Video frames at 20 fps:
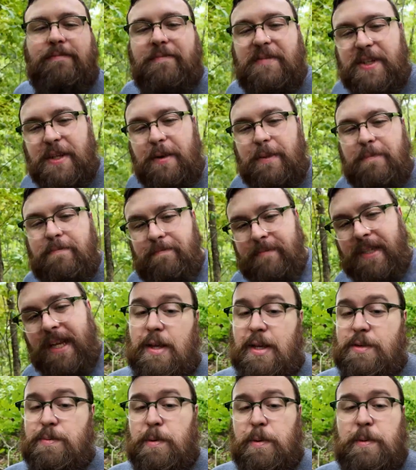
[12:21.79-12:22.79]
So
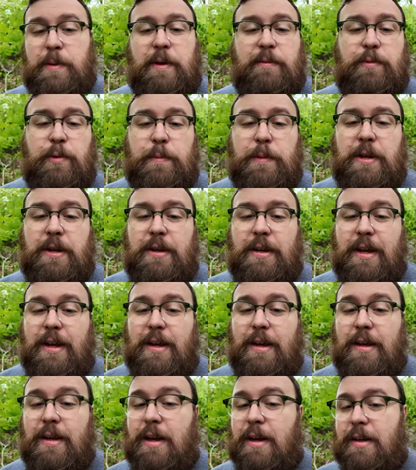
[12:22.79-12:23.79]
that's probably it for me today.